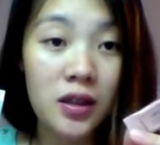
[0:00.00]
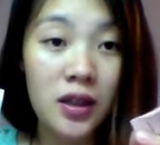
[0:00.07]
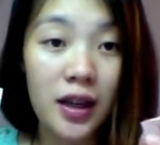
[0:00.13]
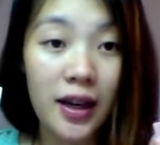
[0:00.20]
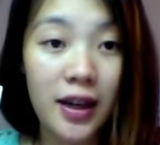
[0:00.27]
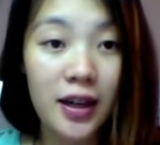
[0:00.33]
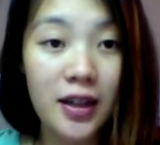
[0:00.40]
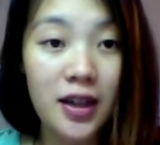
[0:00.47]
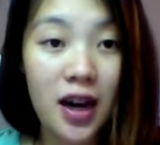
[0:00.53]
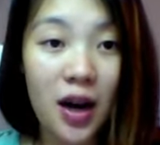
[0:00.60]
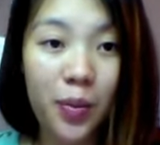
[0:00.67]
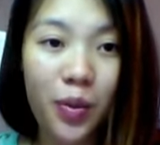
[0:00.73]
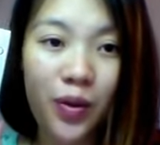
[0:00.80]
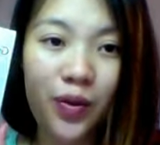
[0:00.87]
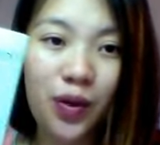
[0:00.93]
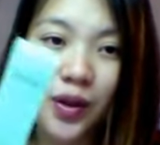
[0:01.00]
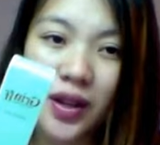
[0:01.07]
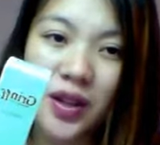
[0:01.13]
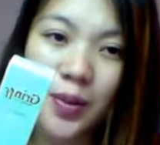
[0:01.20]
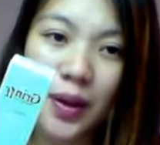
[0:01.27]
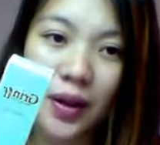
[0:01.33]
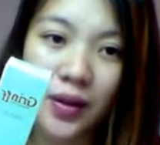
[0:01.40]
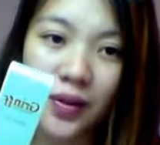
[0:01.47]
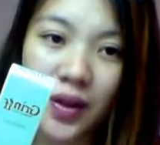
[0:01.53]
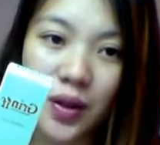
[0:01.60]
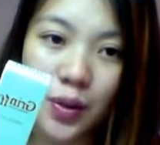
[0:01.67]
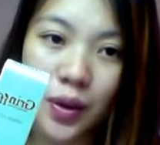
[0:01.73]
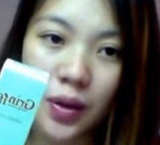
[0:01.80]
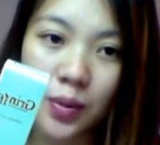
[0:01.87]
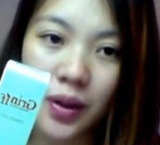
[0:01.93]
And I prefer the smell of this
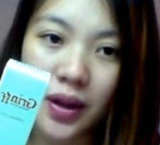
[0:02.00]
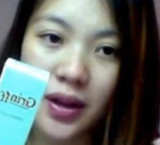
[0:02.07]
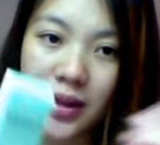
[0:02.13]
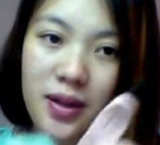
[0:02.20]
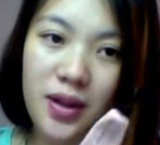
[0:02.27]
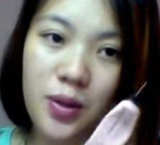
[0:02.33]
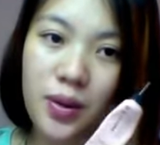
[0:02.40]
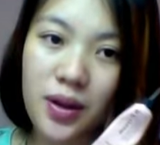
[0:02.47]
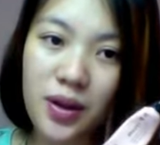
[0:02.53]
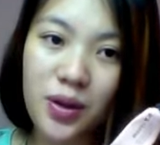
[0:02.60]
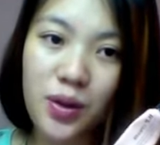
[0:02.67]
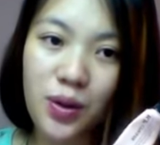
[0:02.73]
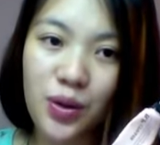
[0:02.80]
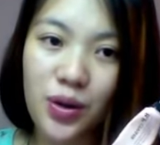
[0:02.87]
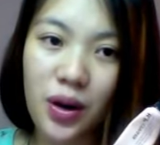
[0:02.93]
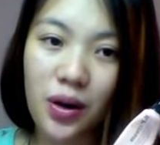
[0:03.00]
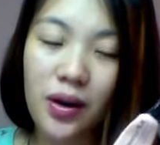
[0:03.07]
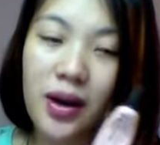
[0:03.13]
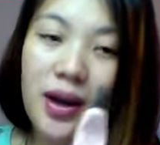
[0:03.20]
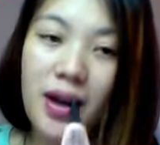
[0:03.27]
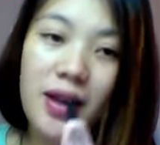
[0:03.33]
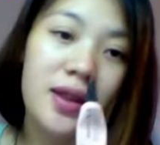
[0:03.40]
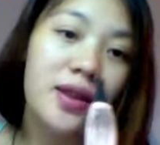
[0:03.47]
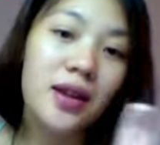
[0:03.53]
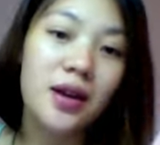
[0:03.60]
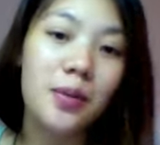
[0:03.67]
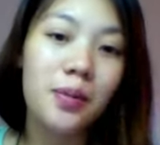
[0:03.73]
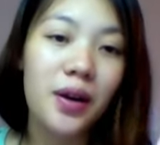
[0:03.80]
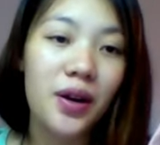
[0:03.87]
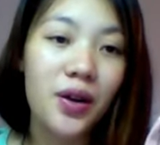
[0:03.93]
one because this one is too strong. The
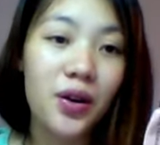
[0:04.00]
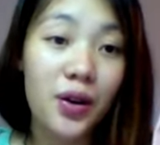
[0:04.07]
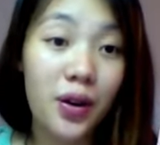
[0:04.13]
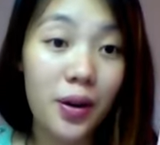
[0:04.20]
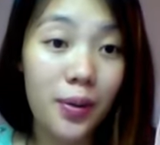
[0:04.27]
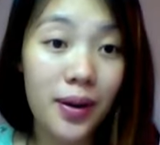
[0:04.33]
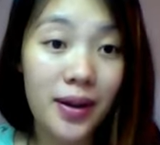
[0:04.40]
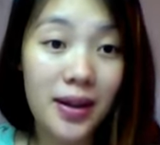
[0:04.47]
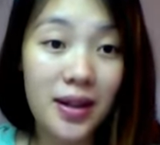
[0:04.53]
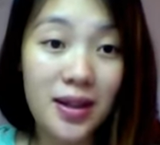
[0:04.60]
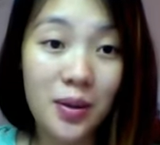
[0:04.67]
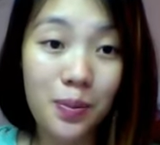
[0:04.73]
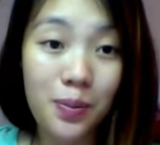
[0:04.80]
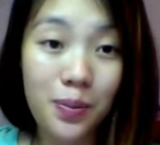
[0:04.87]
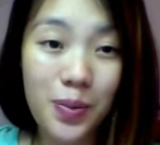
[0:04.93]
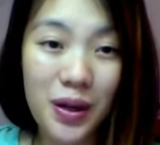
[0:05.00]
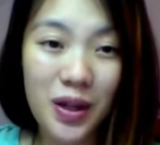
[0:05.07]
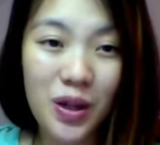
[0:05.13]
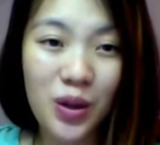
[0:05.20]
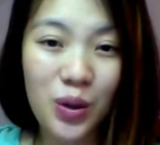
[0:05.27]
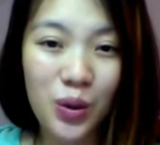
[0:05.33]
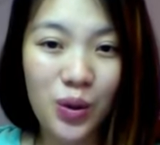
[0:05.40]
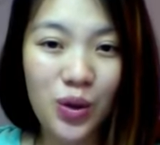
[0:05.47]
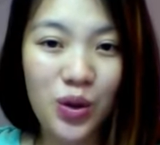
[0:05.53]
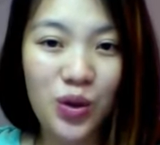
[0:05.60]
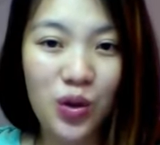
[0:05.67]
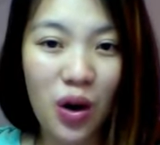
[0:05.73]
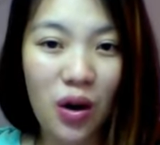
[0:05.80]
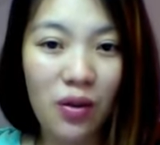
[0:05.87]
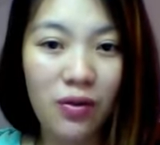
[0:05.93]
Miguhara one is a bit too
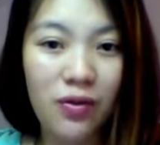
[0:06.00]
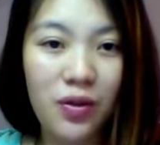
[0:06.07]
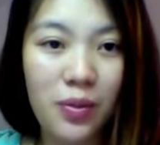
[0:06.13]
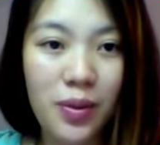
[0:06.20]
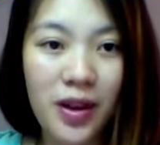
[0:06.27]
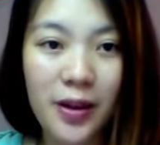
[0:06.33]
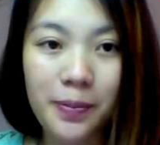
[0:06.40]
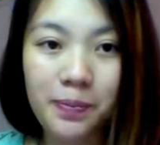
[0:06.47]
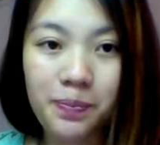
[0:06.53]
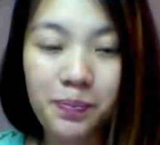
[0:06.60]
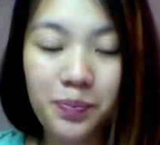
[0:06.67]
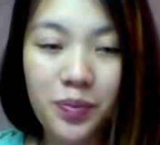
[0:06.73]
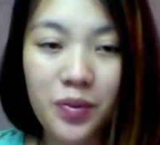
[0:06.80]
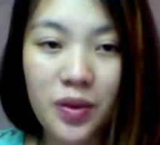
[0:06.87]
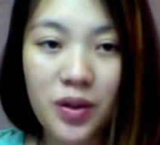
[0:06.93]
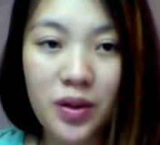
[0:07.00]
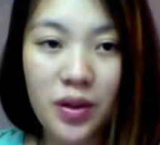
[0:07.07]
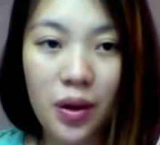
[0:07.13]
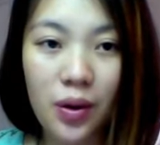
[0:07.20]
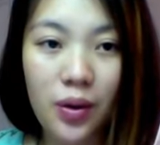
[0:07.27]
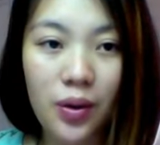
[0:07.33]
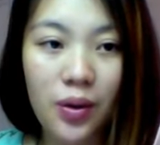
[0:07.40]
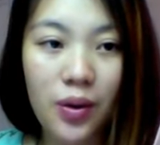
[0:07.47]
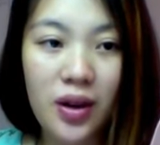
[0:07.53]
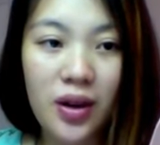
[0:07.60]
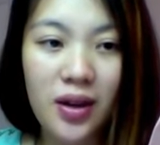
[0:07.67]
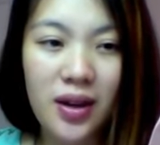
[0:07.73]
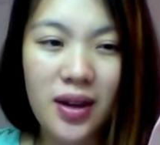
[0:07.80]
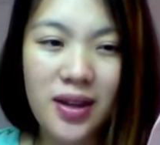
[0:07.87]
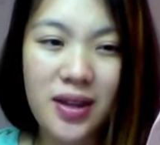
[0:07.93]
strong for me. So
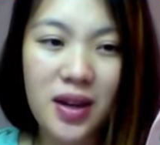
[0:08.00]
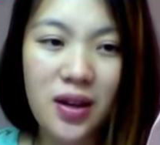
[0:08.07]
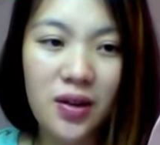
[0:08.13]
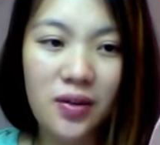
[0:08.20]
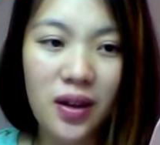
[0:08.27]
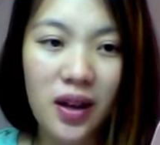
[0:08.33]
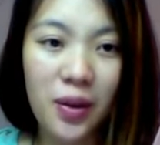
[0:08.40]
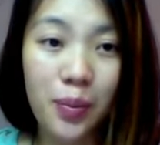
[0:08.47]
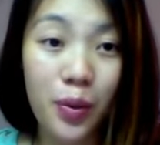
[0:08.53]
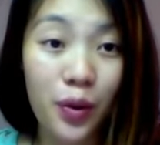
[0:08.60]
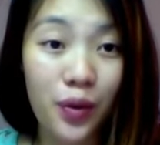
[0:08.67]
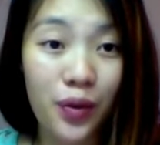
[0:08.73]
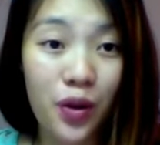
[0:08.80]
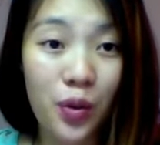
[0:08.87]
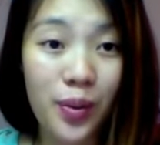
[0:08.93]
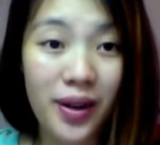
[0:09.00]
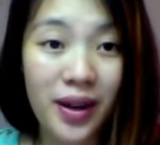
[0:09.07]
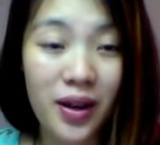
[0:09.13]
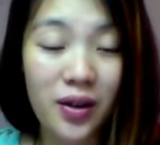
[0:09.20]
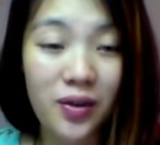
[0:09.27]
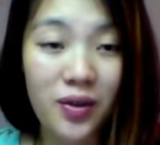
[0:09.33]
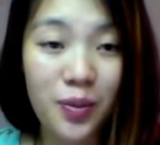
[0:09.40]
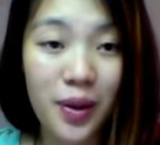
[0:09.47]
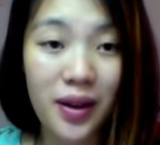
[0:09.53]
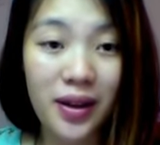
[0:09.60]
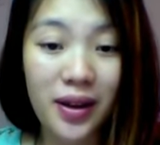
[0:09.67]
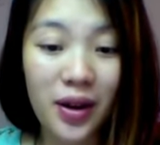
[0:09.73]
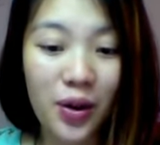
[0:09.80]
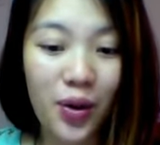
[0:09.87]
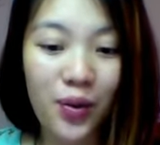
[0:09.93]
it's kind of like a perfumey kind of smell,
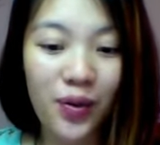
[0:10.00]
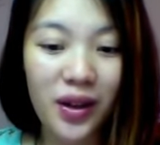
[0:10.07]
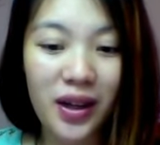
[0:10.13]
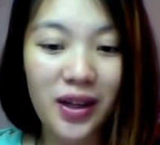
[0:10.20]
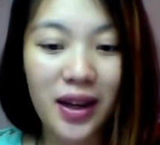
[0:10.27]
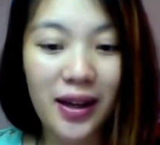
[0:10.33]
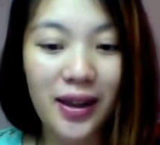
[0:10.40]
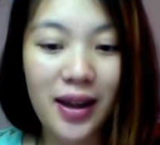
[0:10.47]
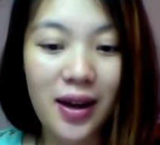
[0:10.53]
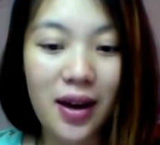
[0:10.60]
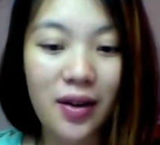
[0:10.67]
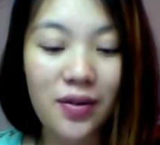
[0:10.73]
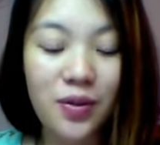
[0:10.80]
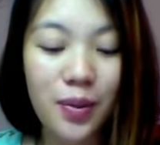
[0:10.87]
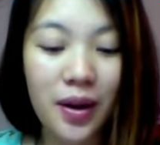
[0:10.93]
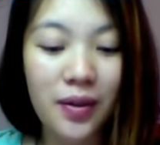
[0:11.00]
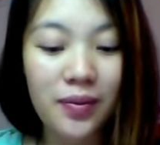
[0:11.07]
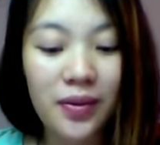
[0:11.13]
and I don't really like that kind of smell.